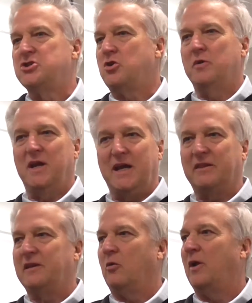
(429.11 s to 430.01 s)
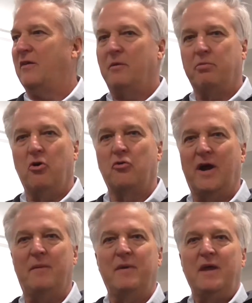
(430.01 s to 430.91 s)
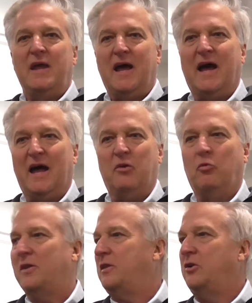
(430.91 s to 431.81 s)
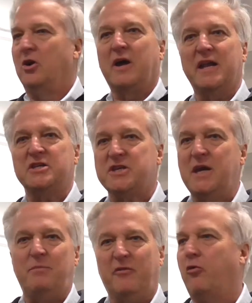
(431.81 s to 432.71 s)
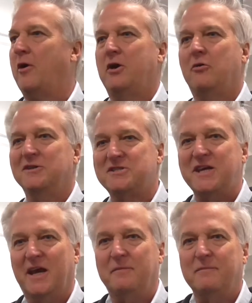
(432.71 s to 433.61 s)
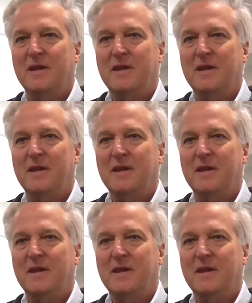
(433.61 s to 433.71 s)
So when you get there, we'll have a program on what you're going to see before you go and see it.